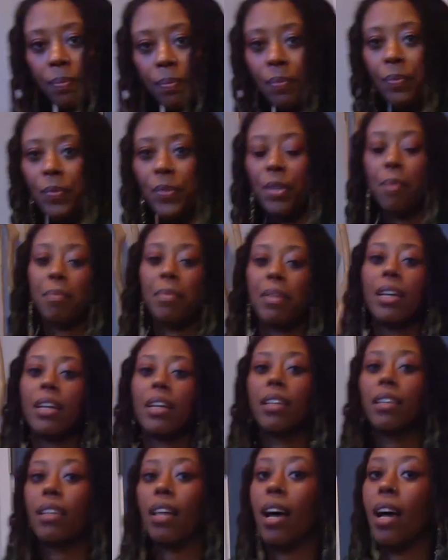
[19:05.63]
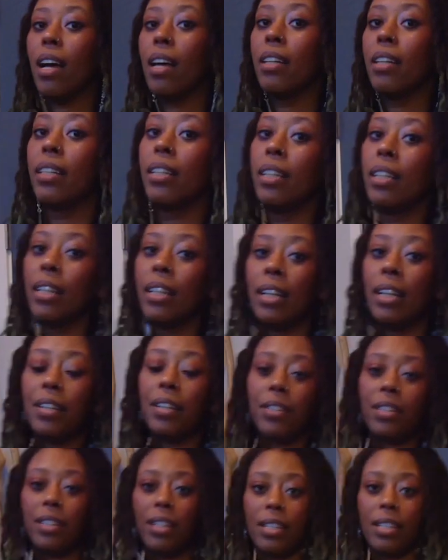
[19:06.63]
something that
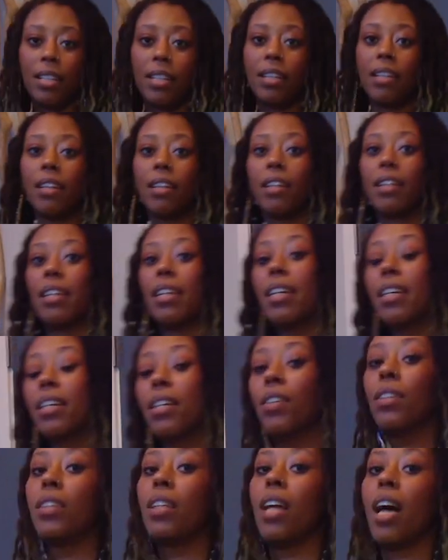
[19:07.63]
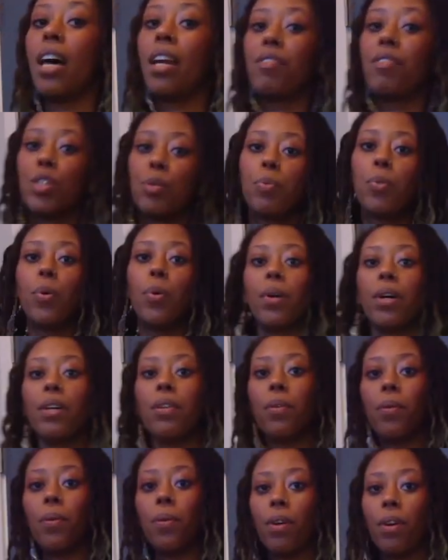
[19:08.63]
either doesn't need a lot of support
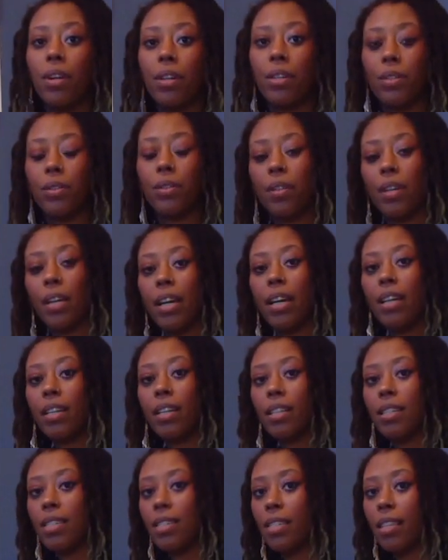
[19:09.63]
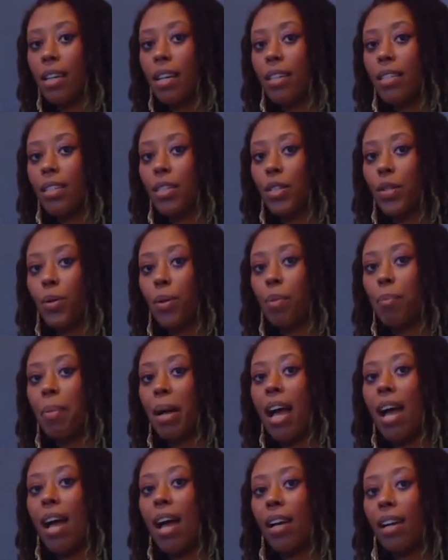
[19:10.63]
or you can sit your
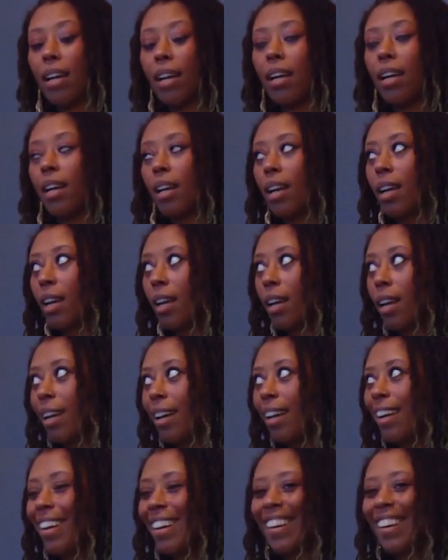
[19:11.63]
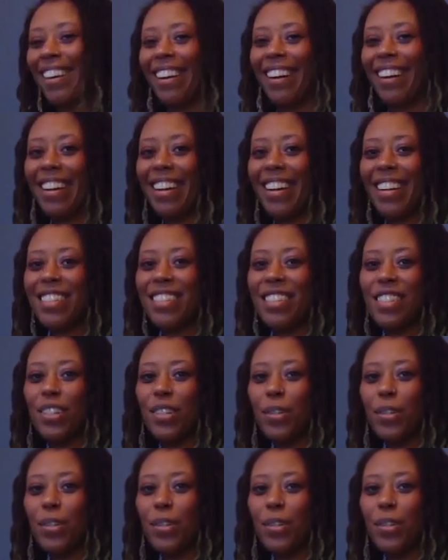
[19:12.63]
back against a